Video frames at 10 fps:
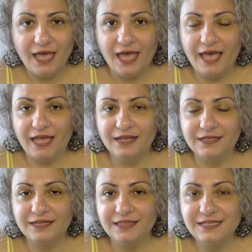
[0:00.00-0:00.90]
And
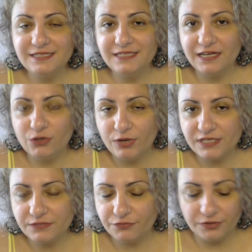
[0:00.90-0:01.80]
this is a
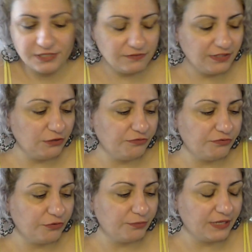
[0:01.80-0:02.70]
request for this video
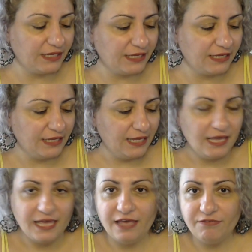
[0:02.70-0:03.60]
from a
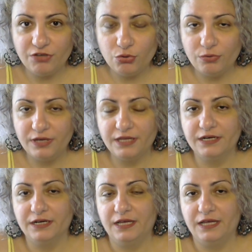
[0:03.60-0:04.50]
viewer
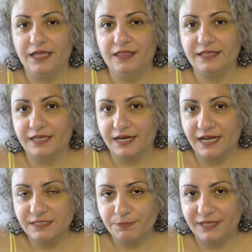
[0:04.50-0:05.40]
that her
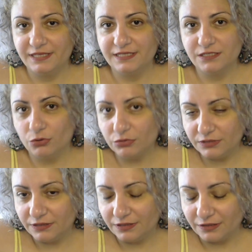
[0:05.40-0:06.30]
husband is not
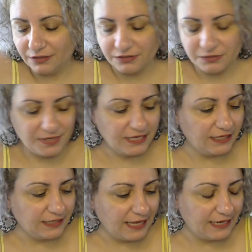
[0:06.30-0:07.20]

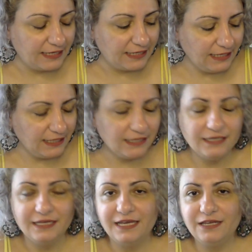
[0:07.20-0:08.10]
speaking any Greek,
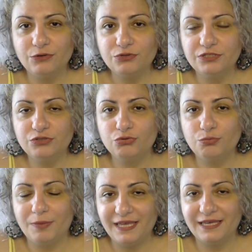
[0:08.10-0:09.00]
in order to
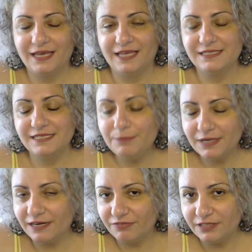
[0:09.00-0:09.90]
make a
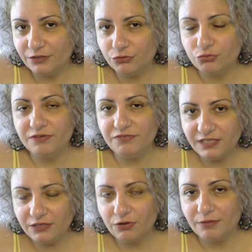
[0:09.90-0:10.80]
similar video to a
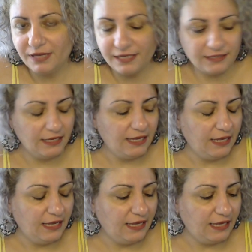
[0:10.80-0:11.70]
video I made
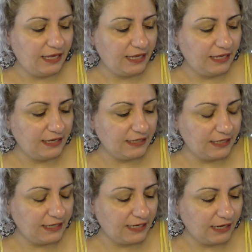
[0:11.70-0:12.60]
in
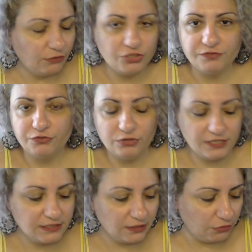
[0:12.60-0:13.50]
Greek language a few
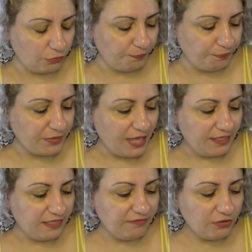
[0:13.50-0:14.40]
days ago.
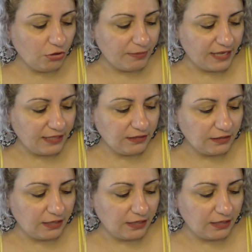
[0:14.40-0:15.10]
The video I made